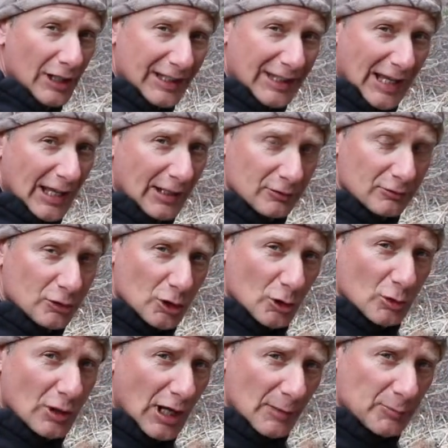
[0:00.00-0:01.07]
again,
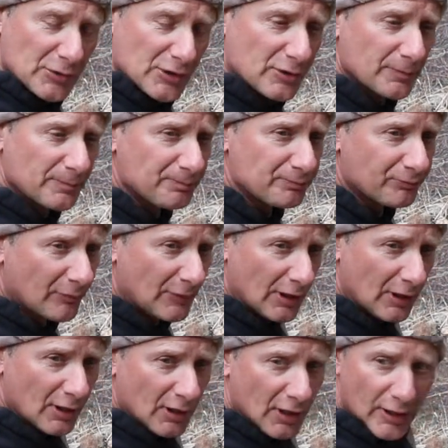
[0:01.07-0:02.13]
two cups,
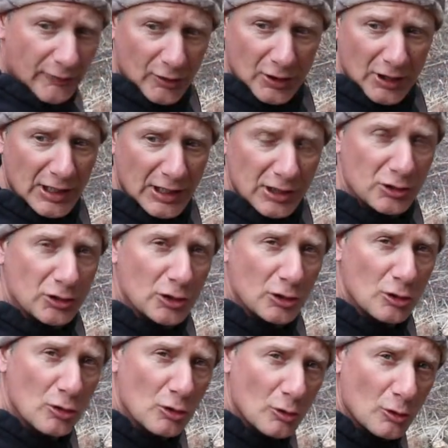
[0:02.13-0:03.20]
if you needed
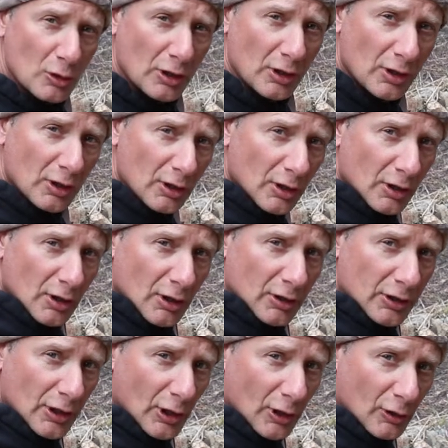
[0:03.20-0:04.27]
to,
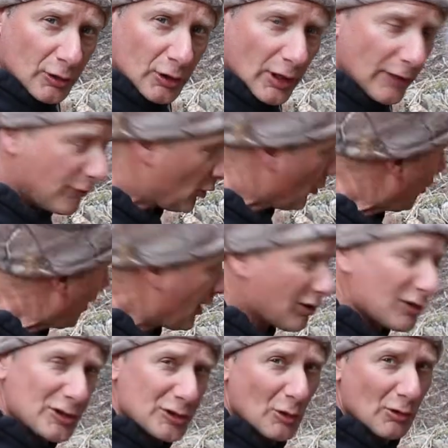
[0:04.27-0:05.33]
you know, if your
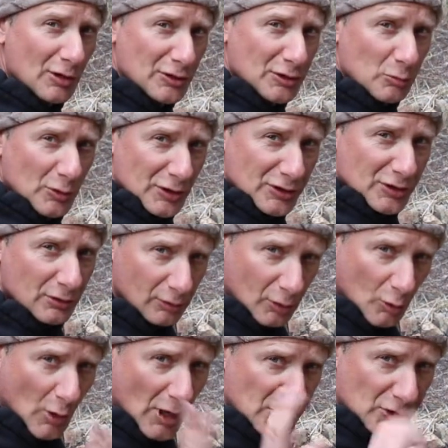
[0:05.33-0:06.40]
water source was
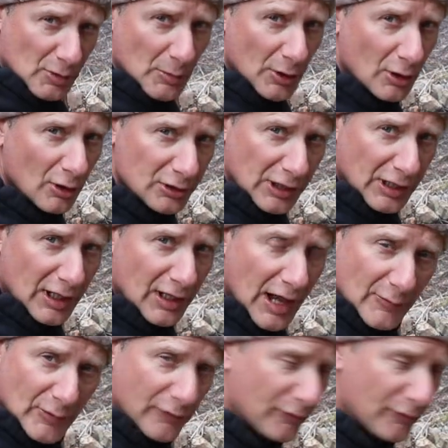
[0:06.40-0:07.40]
questionable and you didn't have a